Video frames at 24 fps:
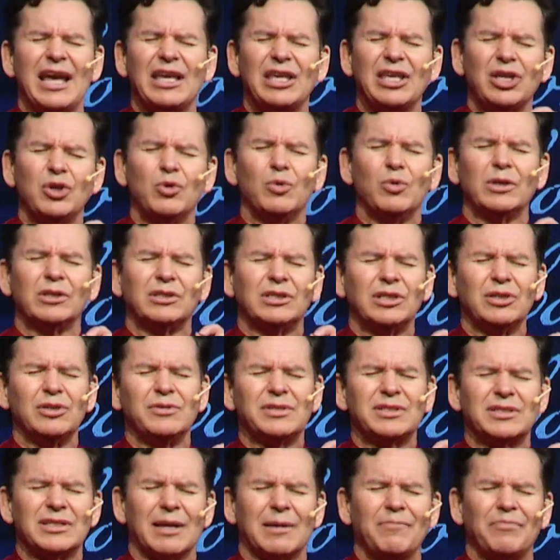you will do
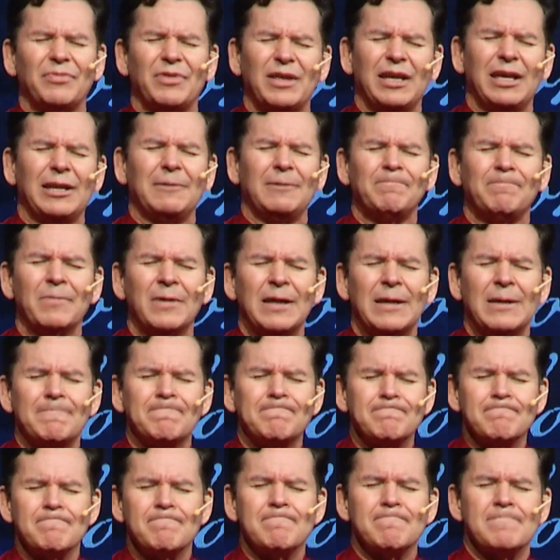something
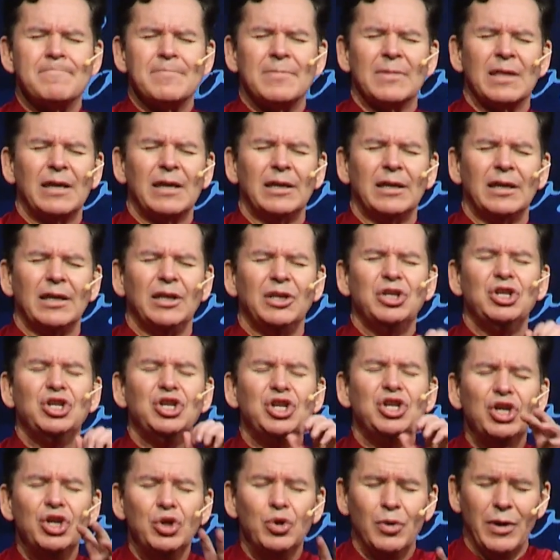
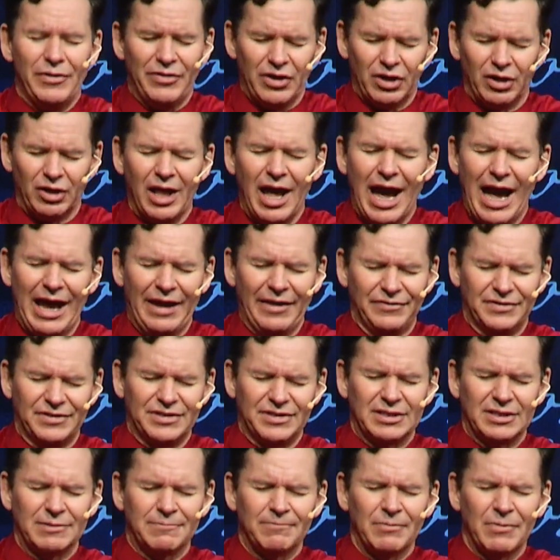new in their
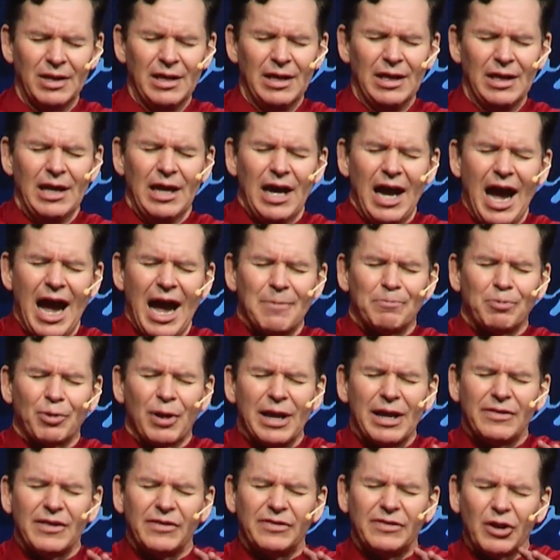lives. I
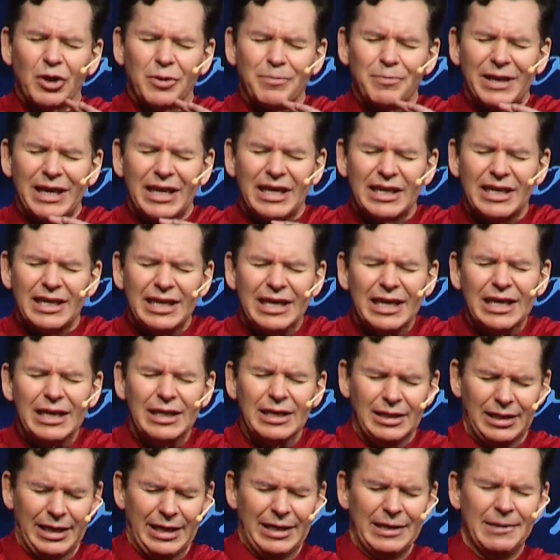pray that there would be a
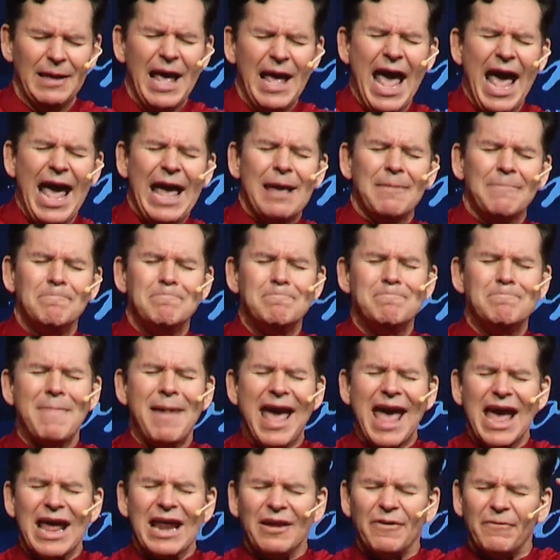healing, a
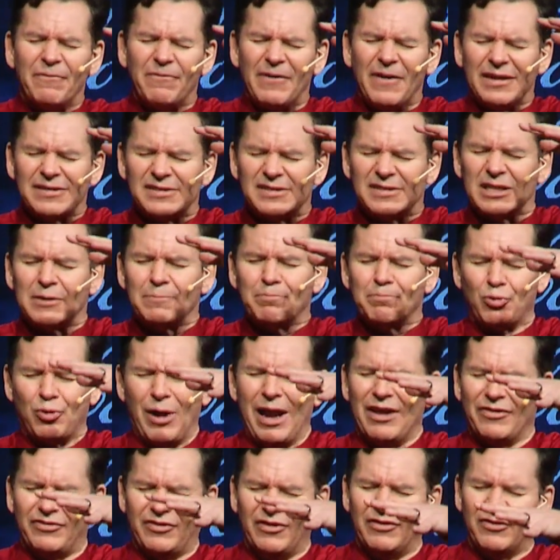manifested
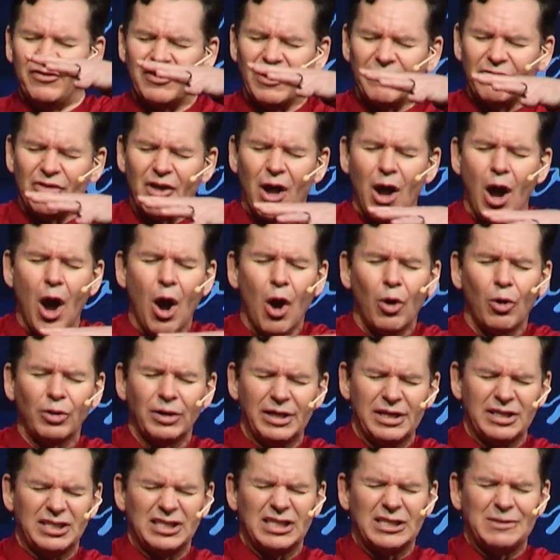presence of the
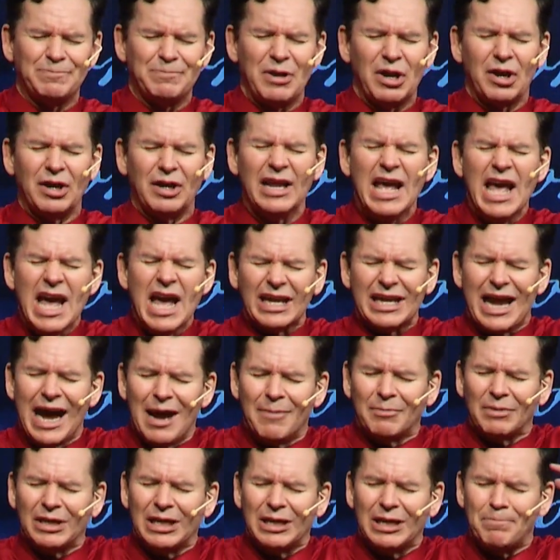Holy Spirit
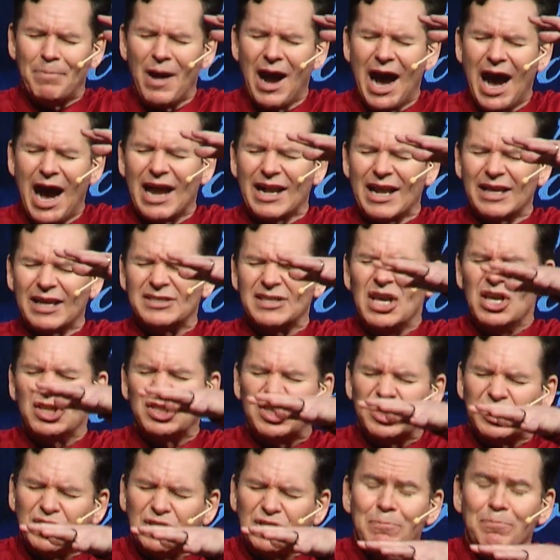coming upon us
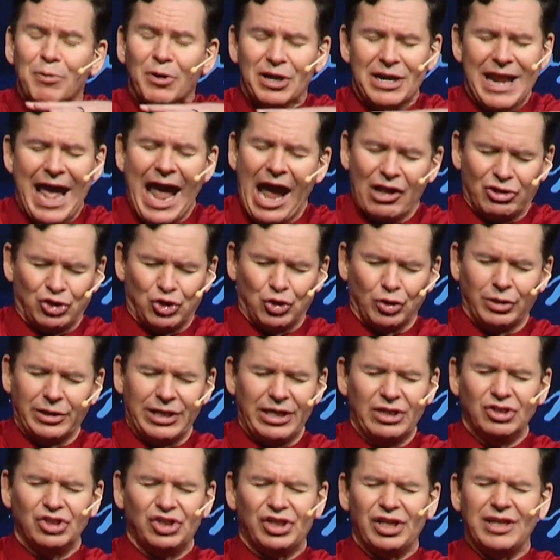supernaturally
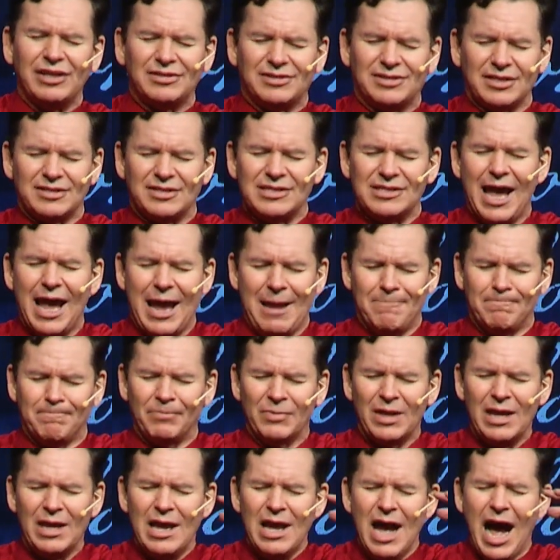in Jesus' name.
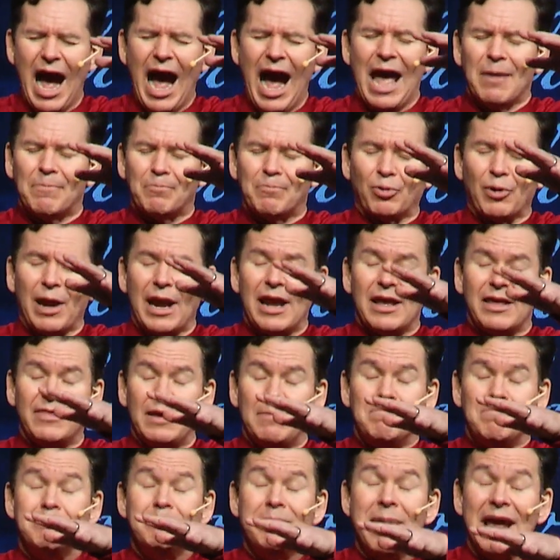I pray
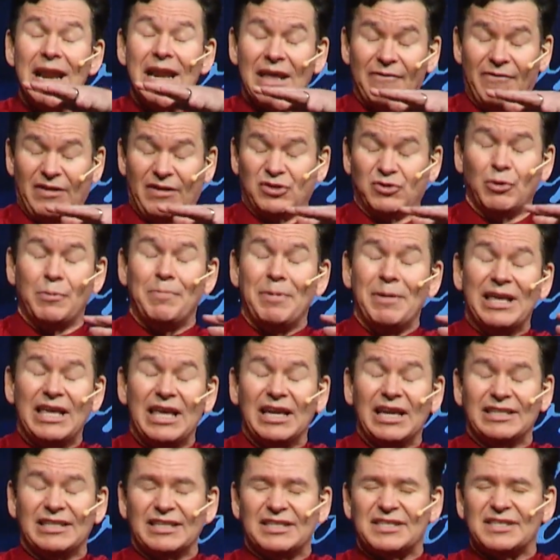that many of us would
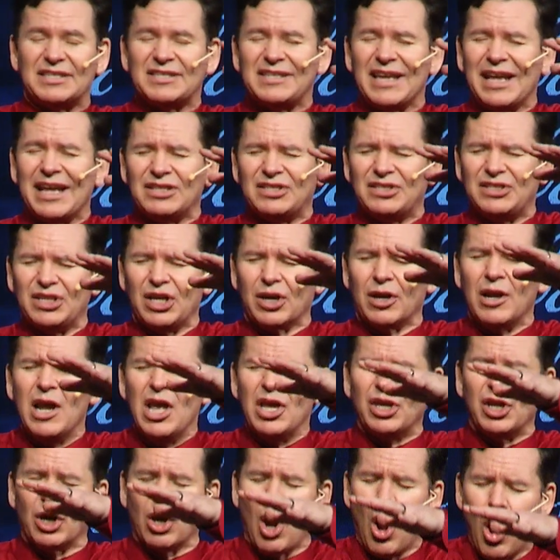begin to sense your,
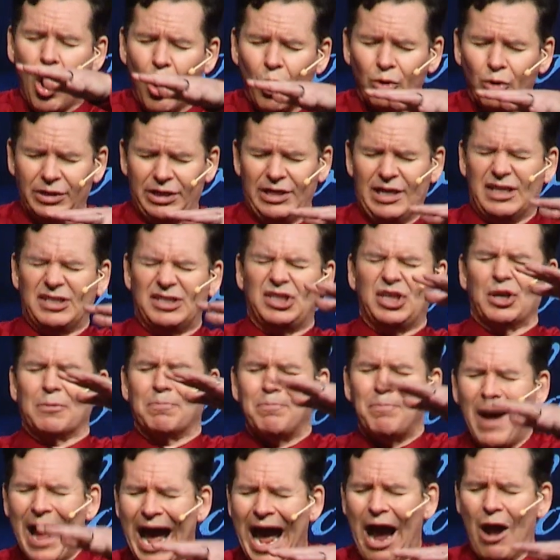your holiness, your
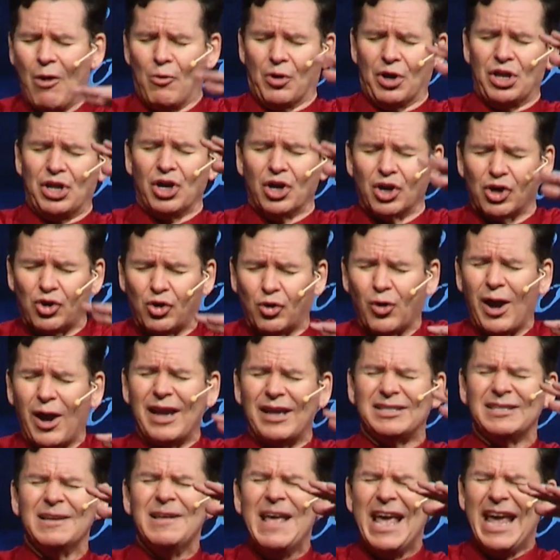power, your
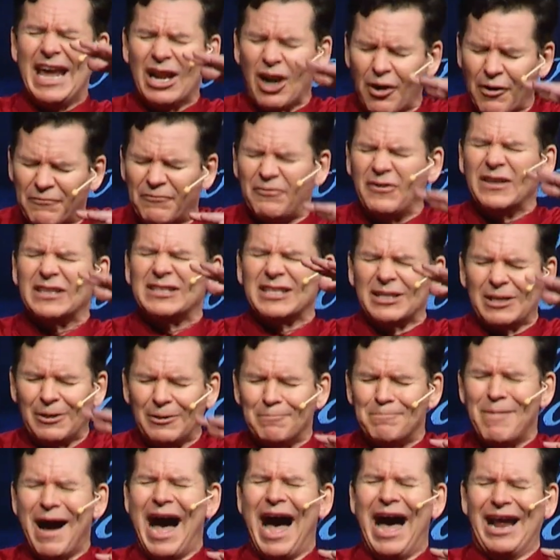grace in our physical
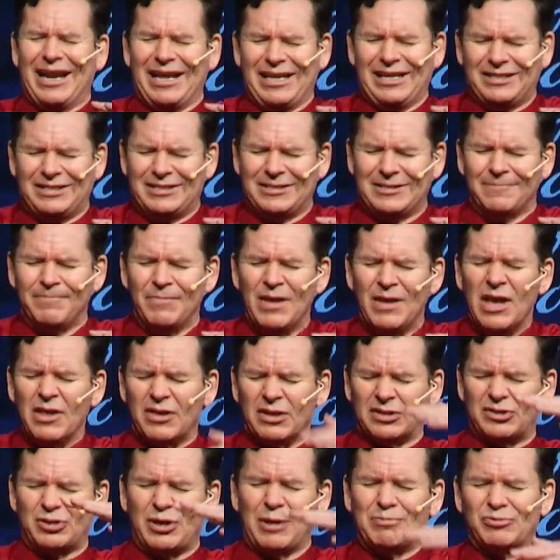bodies.
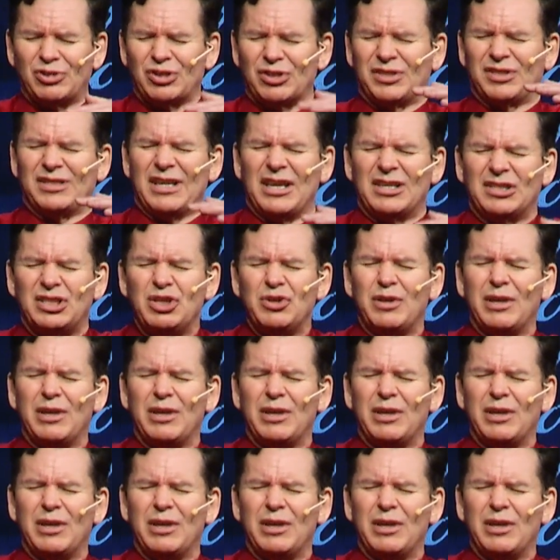The scripture says you